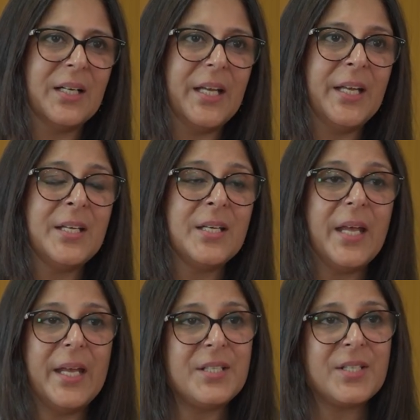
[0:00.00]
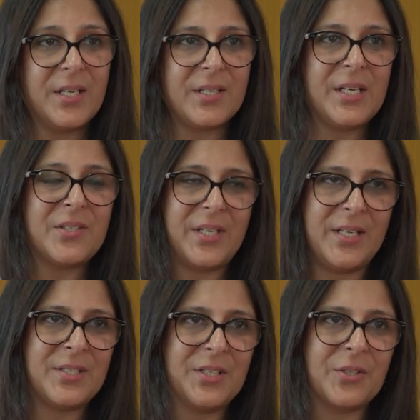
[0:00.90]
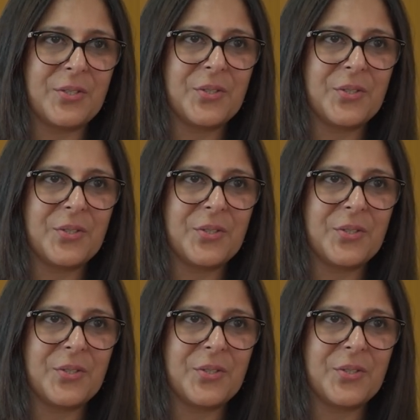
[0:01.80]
in engineering trades. So